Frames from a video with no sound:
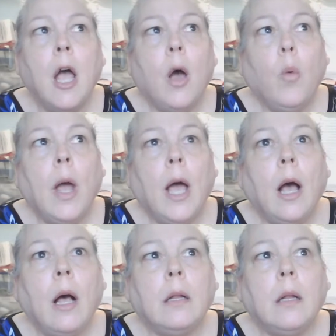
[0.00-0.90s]

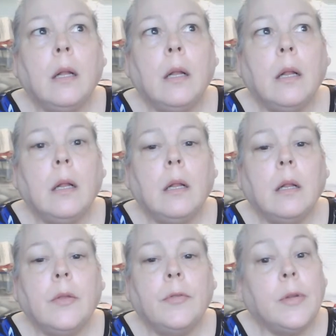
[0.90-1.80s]
Well,
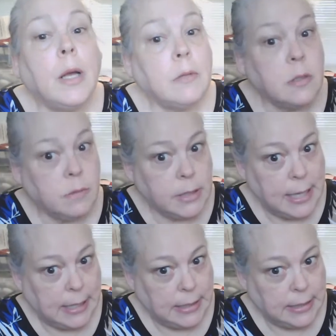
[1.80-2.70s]
the flowers were
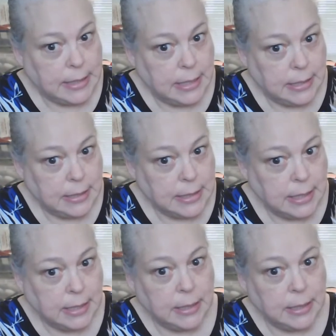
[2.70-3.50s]
tiny, tiny, tiny.